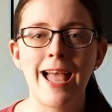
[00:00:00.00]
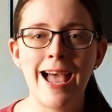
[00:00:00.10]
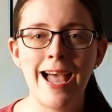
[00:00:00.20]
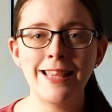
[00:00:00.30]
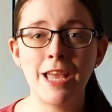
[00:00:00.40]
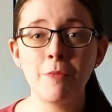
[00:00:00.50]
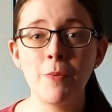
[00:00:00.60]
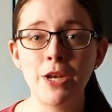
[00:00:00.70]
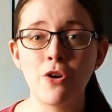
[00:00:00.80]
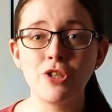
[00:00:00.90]
And then we
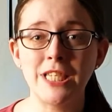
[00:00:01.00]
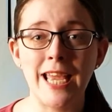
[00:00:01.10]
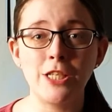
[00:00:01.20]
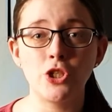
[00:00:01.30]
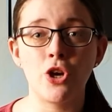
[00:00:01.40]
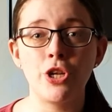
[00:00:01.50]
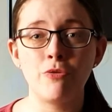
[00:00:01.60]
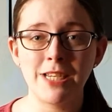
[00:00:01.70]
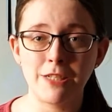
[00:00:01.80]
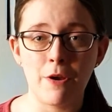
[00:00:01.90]
went on to enjoy the
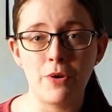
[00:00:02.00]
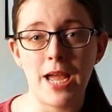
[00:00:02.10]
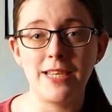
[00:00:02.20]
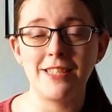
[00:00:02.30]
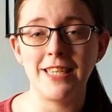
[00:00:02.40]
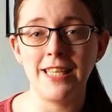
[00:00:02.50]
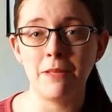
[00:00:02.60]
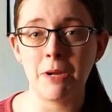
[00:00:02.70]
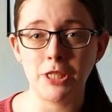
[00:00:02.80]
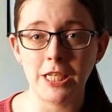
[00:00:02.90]
rest of our night in the
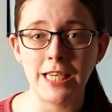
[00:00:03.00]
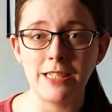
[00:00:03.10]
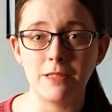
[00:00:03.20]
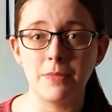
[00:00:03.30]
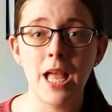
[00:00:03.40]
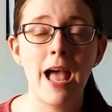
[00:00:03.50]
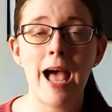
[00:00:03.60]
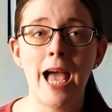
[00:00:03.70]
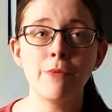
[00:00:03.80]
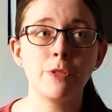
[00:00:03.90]
Magic Kingdom.
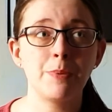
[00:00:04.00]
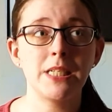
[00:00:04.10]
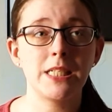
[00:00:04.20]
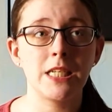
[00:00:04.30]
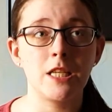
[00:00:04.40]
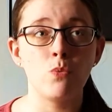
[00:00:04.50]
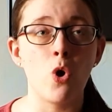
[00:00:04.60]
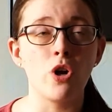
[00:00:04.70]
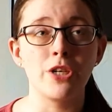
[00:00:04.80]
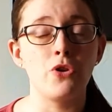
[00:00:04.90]
I was basically
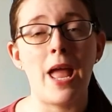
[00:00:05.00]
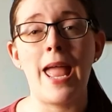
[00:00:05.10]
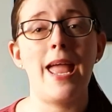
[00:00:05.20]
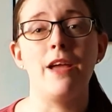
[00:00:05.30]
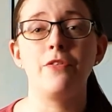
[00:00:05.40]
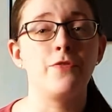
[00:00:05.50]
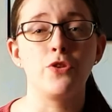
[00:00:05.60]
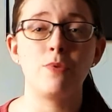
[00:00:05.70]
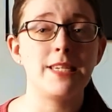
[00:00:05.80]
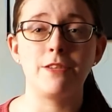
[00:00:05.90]
walking on air for
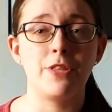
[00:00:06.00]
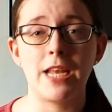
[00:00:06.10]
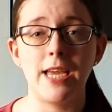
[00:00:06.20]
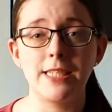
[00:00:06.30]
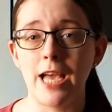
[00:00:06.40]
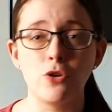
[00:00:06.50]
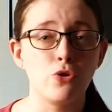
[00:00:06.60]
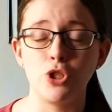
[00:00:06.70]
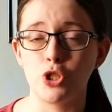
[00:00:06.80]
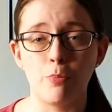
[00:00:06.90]
the rest of the night. I
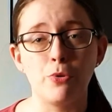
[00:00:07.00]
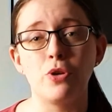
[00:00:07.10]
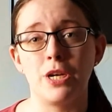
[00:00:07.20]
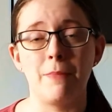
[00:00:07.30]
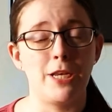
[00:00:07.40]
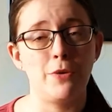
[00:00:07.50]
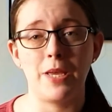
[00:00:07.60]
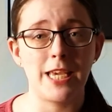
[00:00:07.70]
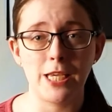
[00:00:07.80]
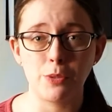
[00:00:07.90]
couldn't stop looking at my new
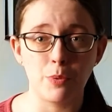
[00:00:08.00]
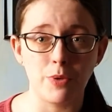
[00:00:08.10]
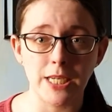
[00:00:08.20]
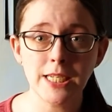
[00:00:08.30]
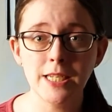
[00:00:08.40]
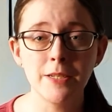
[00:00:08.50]
engagement ring.